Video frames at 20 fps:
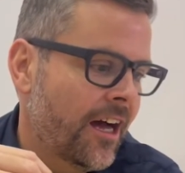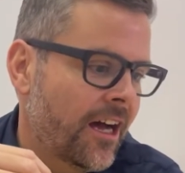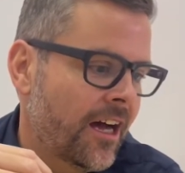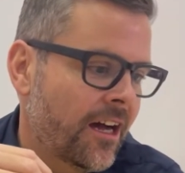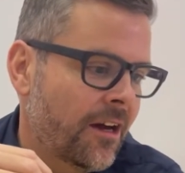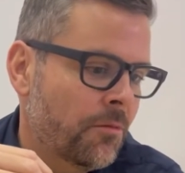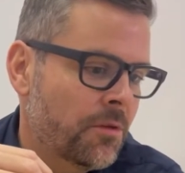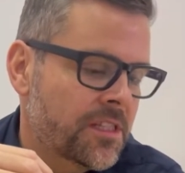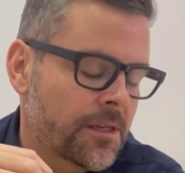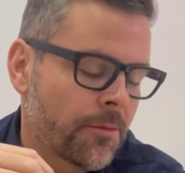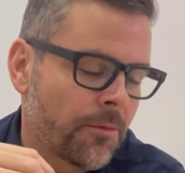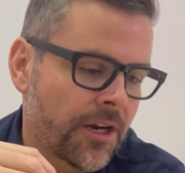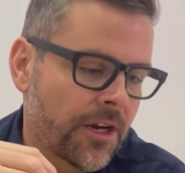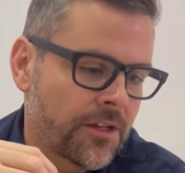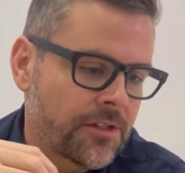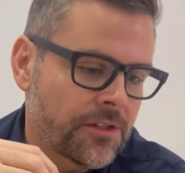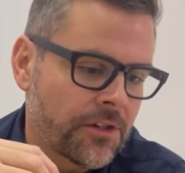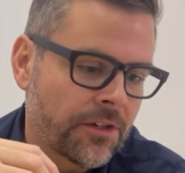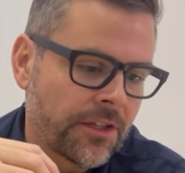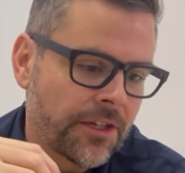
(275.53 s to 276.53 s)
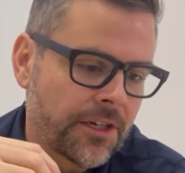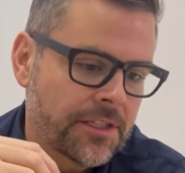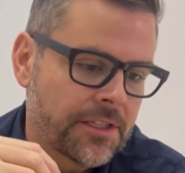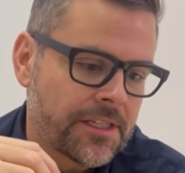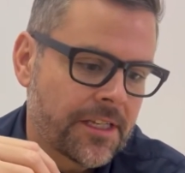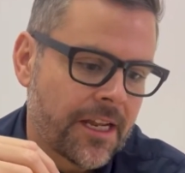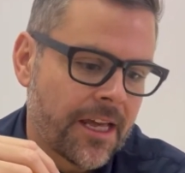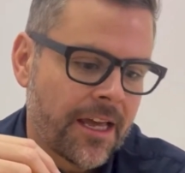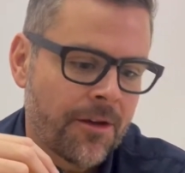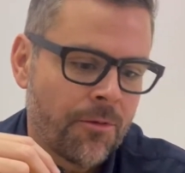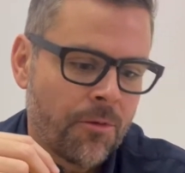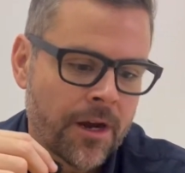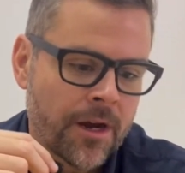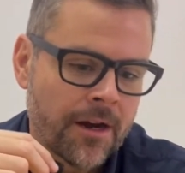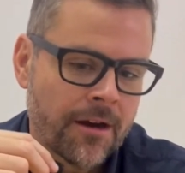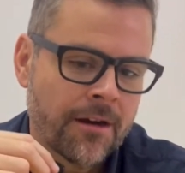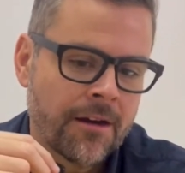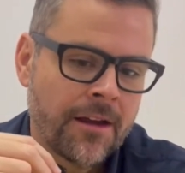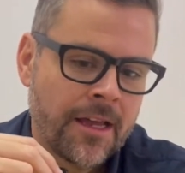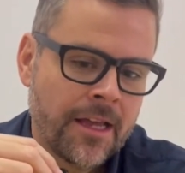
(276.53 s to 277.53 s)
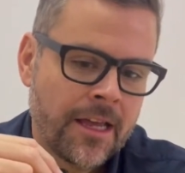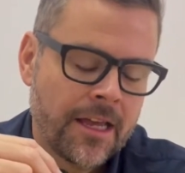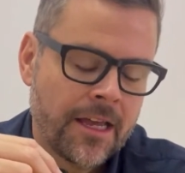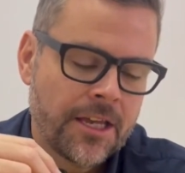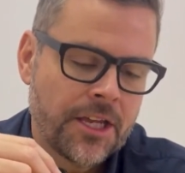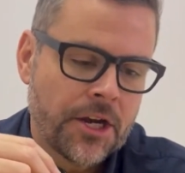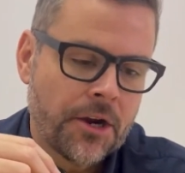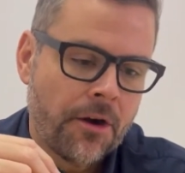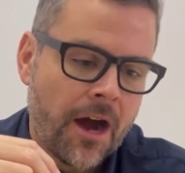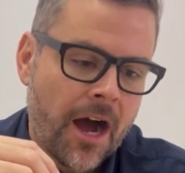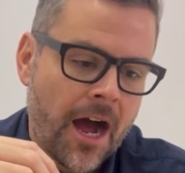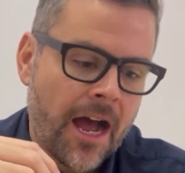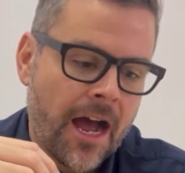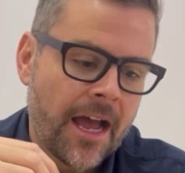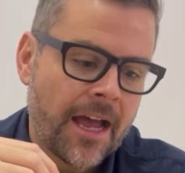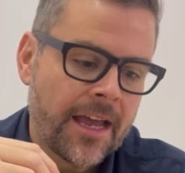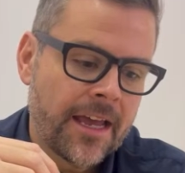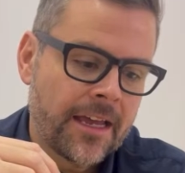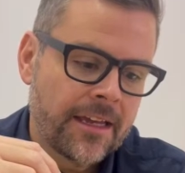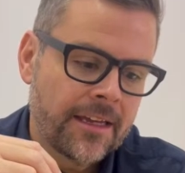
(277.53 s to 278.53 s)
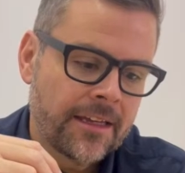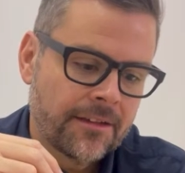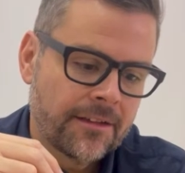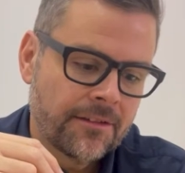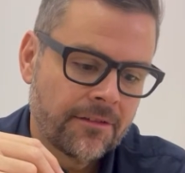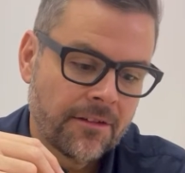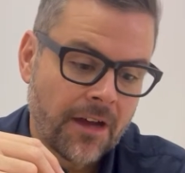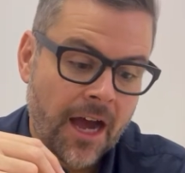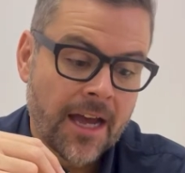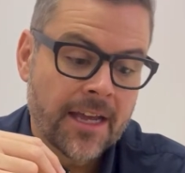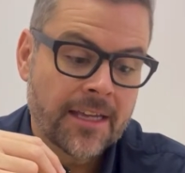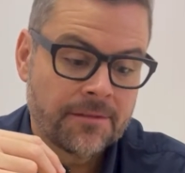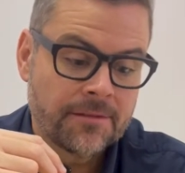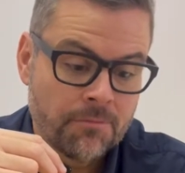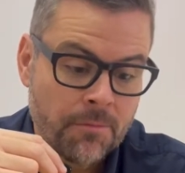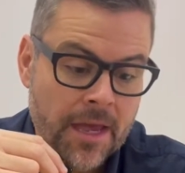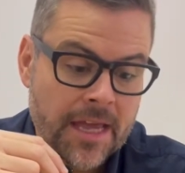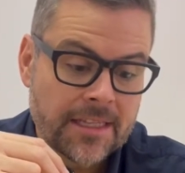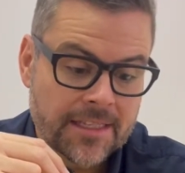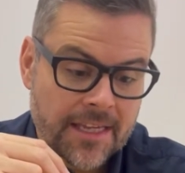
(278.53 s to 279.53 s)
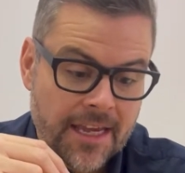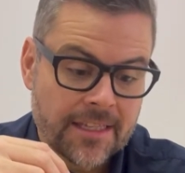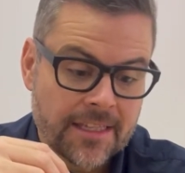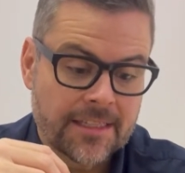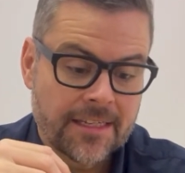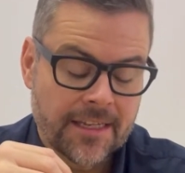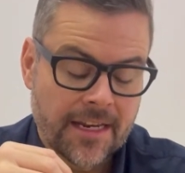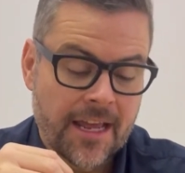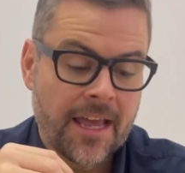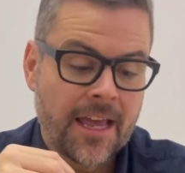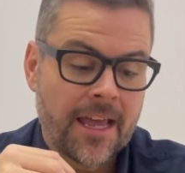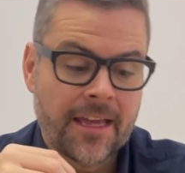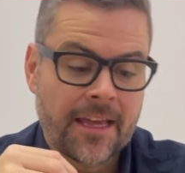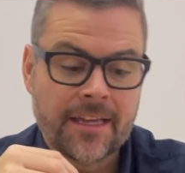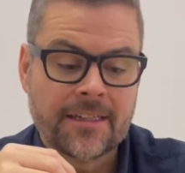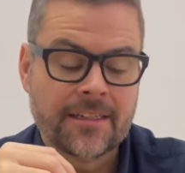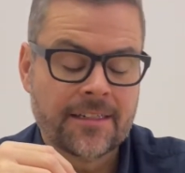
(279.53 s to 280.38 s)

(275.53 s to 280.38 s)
with someone else earlier today where I maintain today,